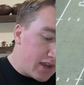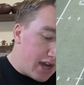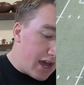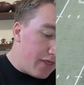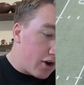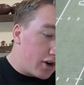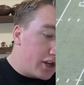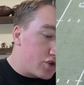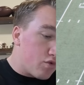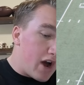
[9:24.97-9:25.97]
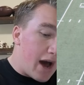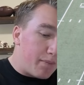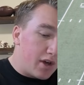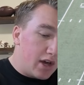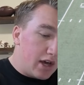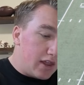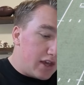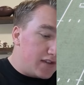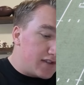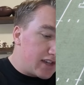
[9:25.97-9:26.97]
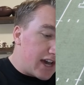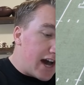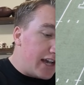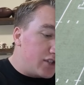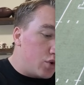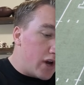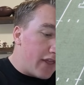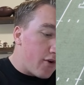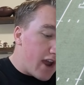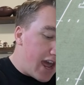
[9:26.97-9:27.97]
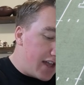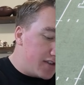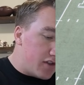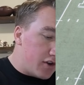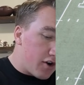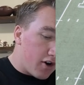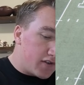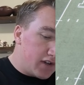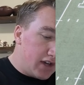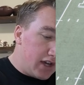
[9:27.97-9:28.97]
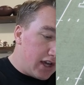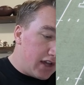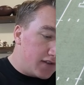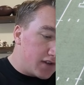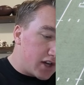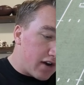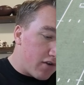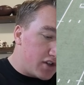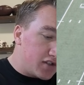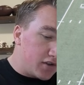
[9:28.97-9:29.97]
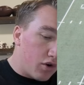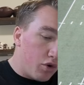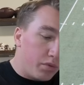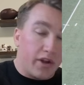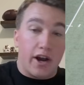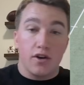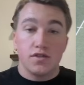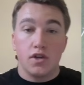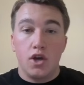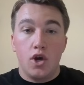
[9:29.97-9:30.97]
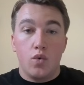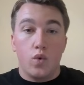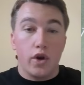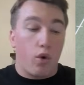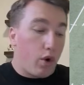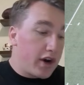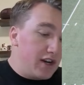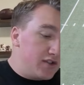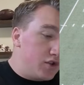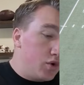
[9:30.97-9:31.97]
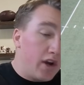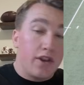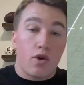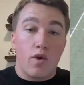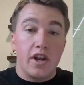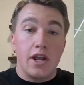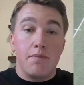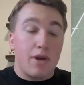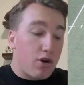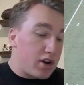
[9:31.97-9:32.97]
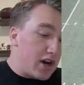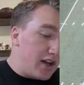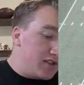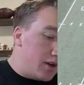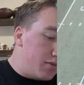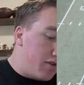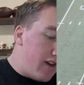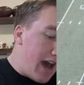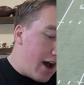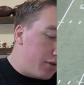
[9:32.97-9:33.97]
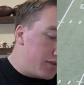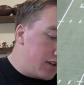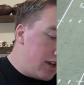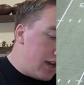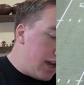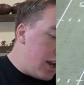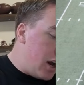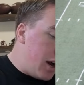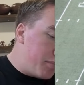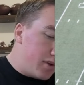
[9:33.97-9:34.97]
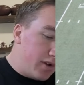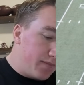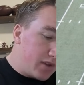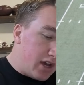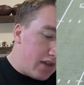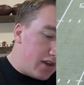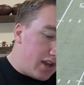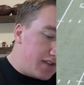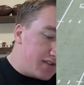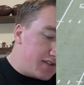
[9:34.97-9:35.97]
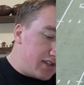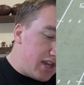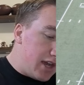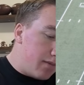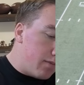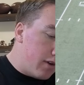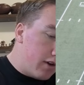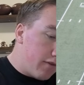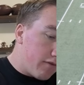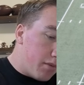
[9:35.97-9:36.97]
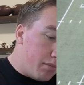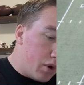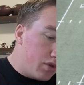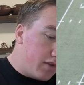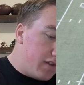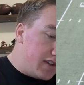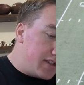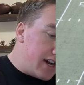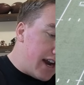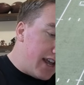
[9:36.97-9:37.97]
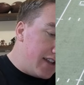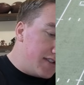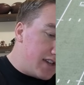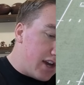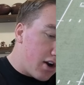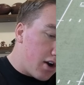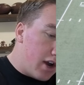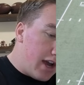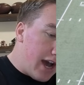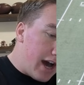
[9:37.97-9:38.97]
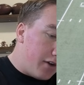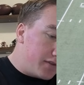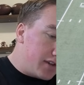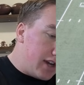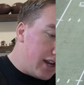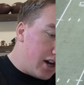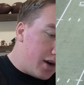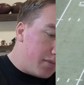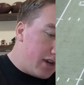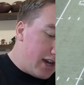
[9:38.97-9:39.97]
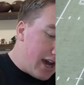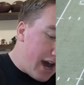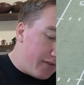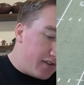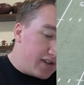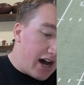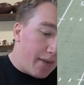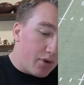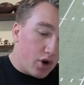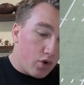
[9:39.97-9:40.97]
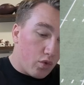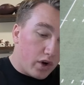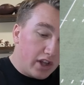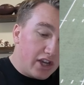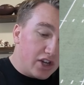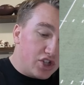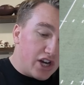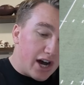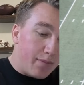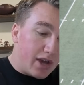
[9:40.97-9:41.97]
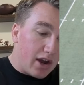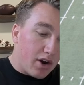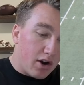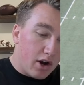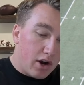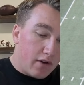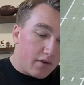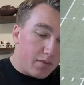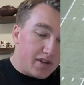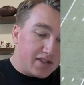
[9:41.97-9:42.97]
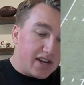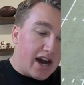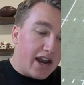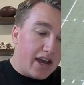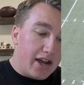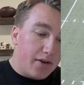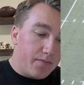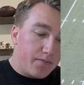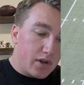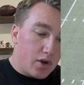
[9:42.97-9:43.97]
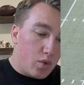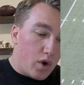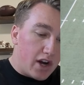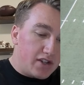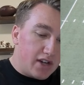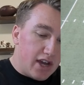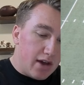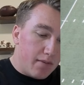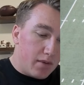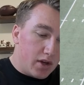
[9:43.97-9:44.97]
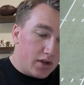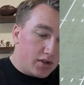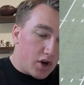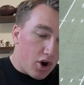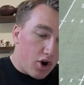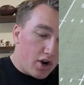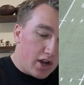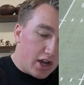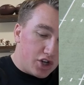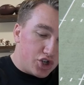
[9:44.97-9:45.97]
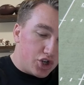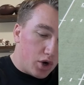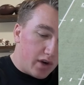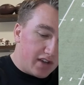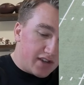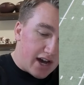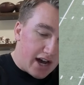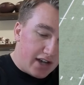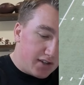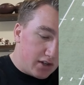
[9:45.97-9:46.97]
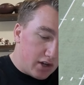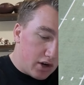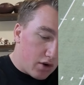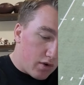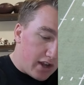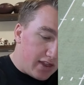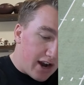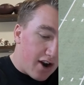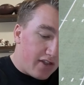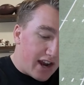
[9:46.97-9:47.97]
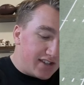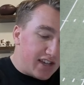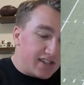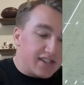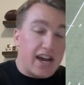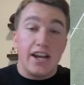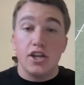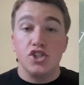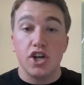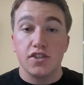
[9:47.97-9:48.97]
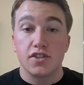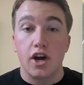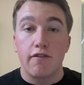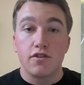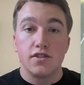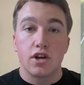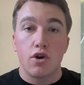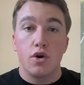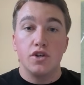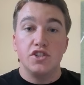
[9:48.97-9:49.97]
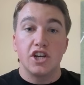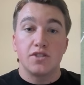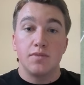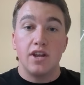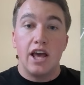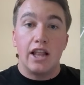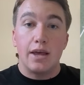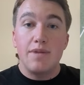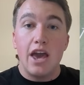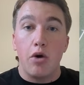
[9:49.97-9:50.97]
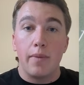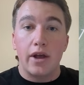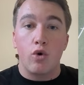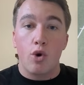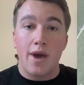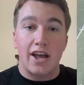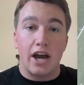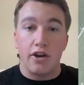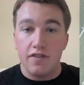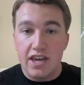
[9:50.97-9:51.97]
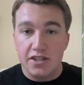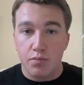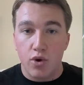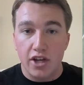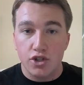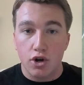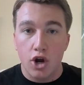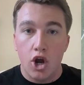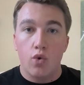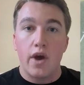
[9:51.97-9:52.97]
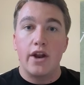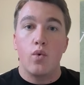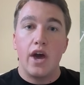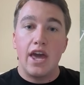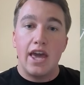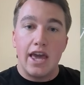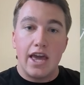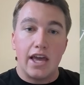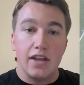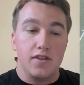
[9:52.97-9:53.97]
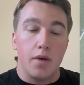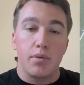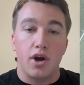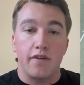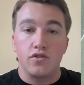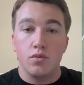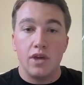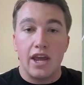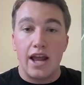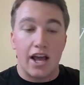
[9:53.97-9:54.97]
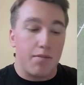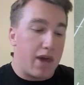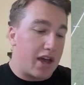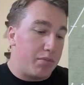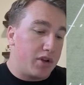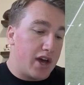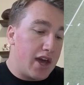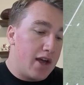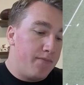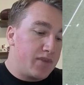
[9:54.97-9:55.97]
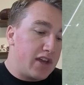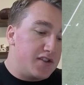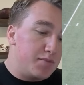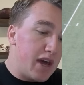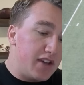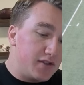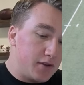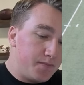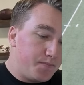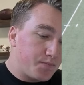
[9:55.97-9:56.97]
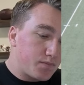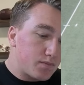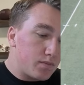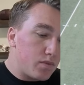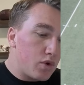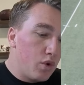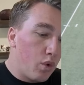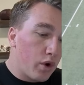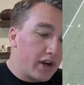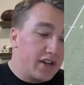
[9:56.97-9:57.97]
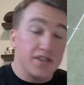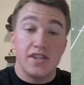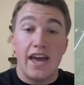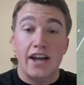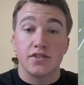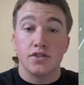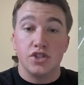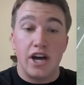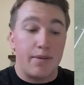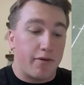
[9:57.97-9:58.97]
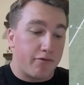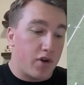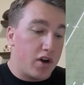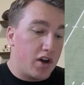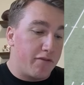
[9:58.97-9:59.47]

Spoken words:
and they're going to drop these guys who had their hands in the dirt into coverage as the hole players. What Oregon is doing, they're running a mirrored concept of out and up, and then a seam from both of these tight ends here, out and up at the top. Really good job here from this tight end. Watch him turn and show his eyes right there. That is a sight adjust, cover 0 adjustment. Let me help my quarterback out. If he has pressure right away, he can dump it off to me and I can make a play in space. Oregon does an excellent job up front of